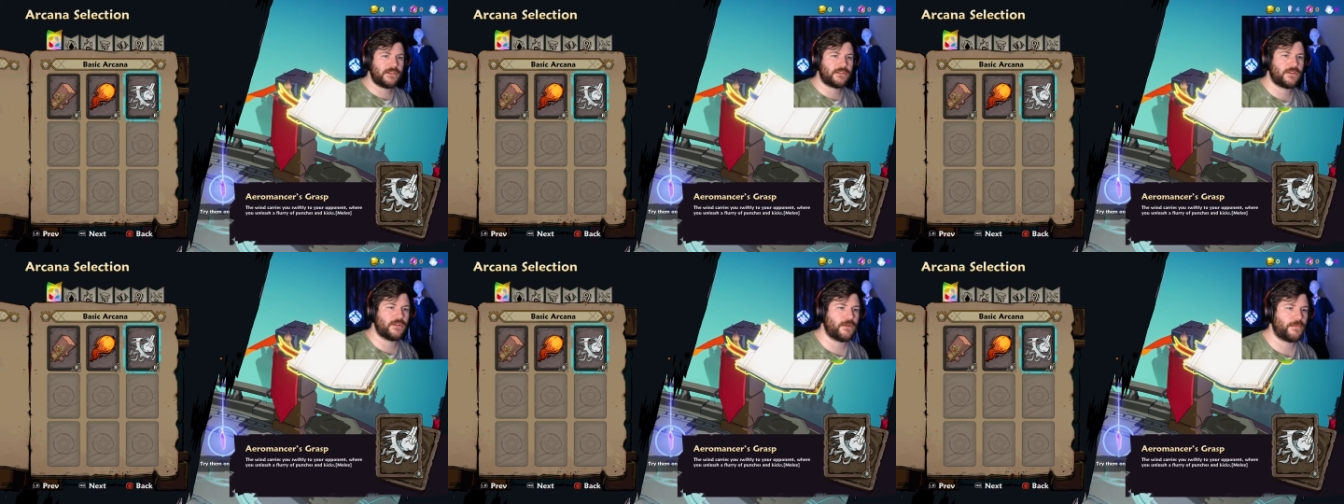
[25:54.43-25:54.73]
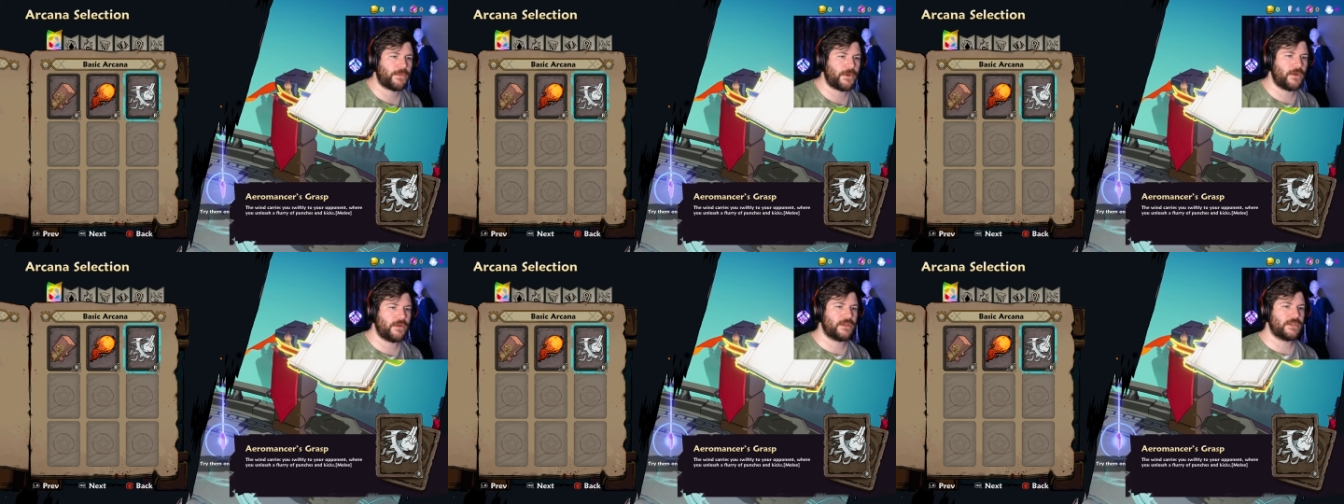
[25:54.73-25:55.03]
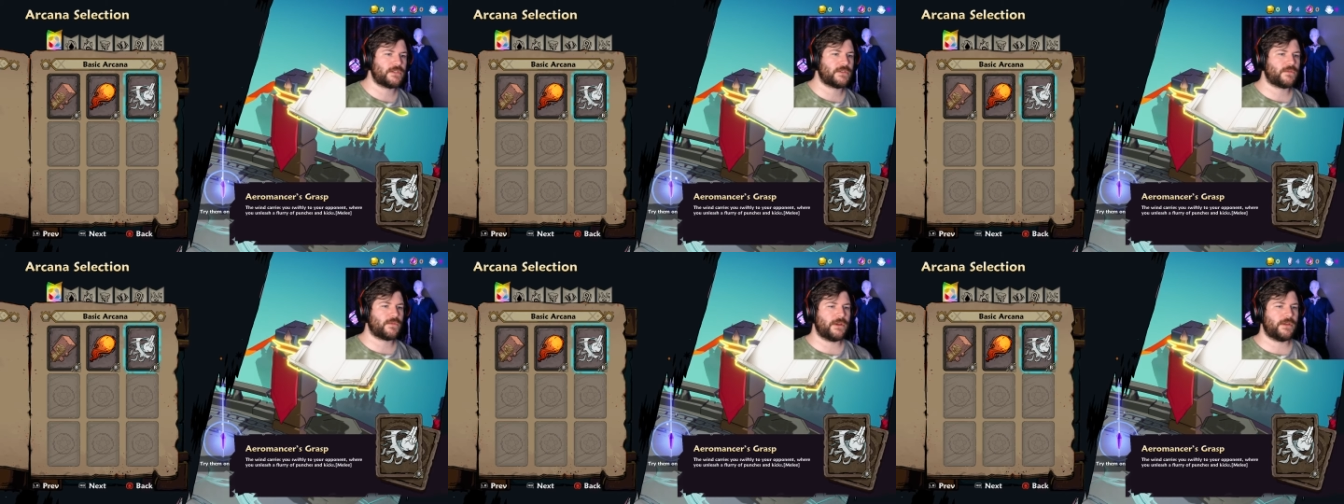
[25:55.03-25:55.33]
to your
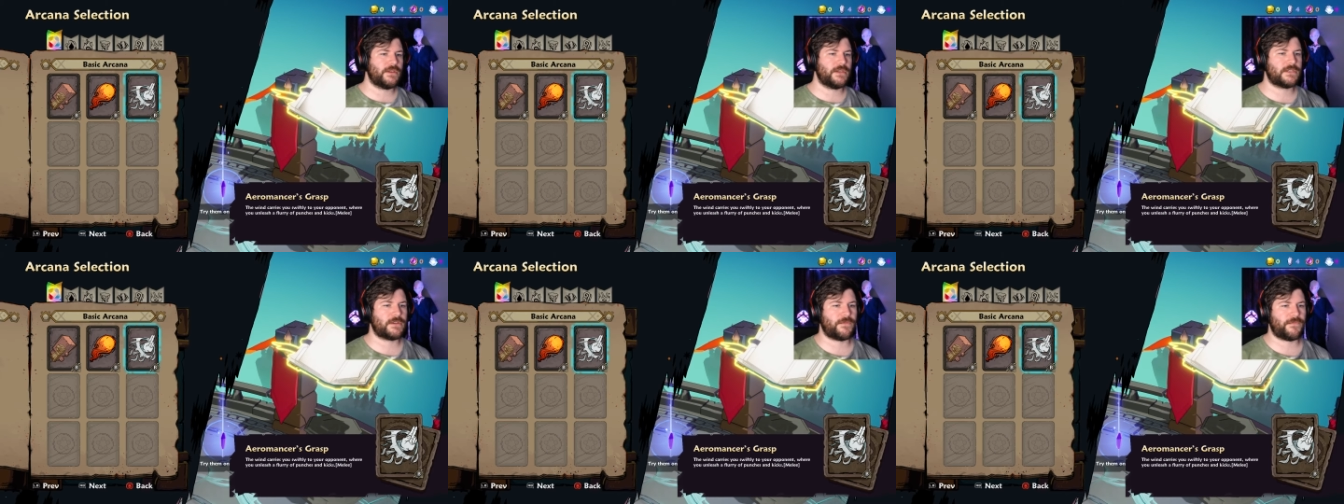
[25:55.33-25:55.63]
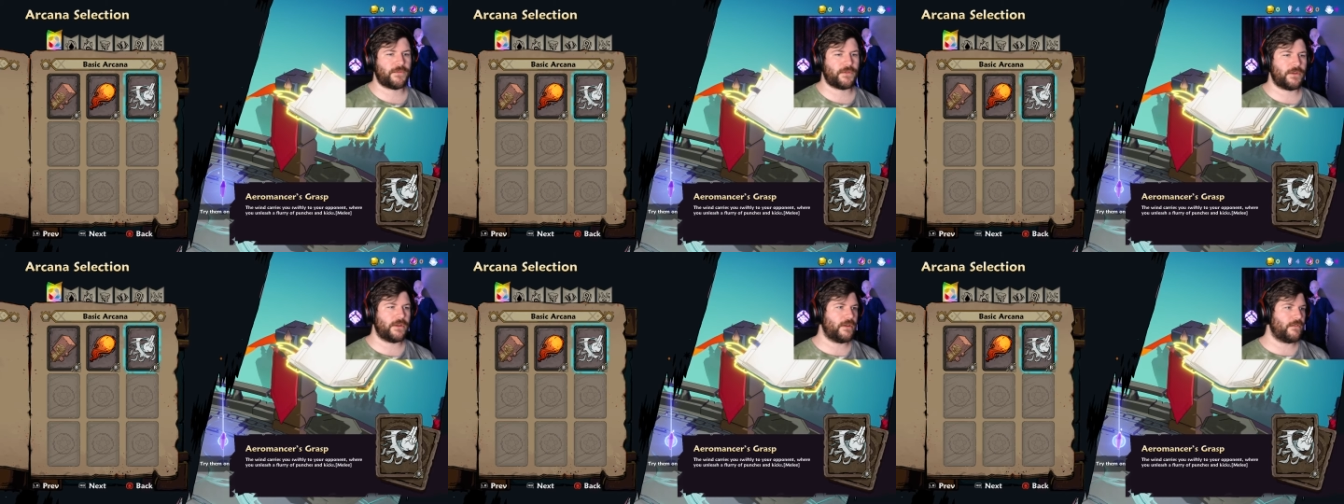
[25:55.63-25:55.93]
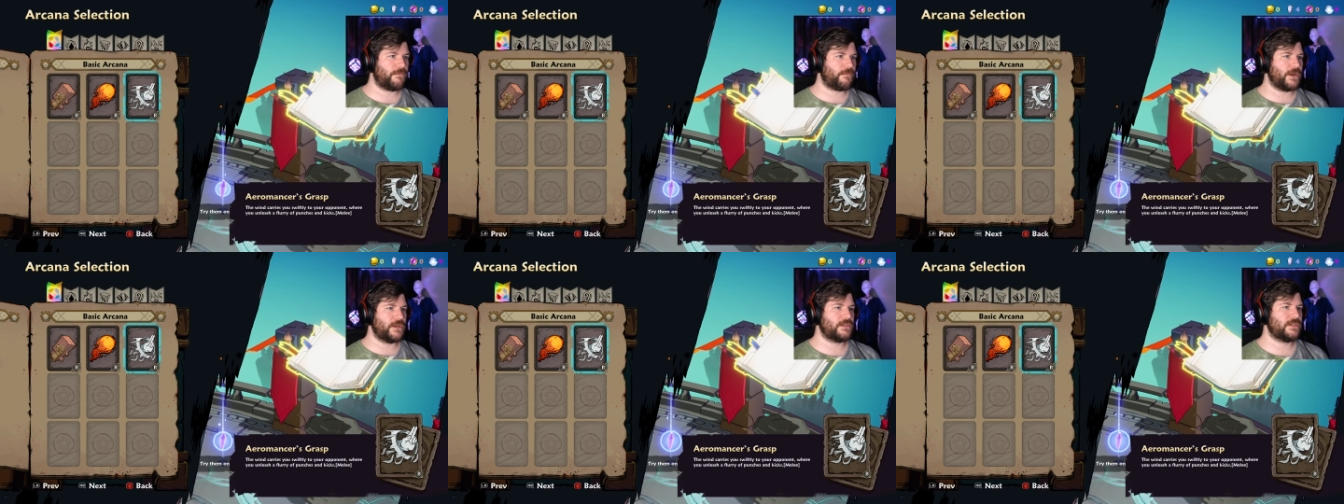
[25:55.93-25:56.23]
opponents, where you unleash a flurry
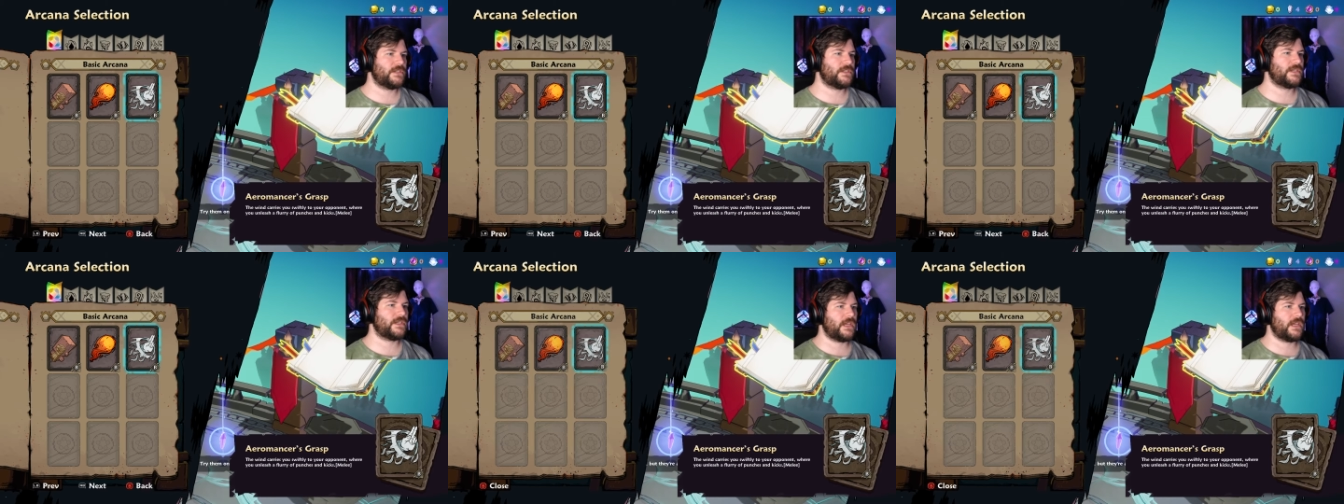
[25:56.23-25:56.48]
of punches and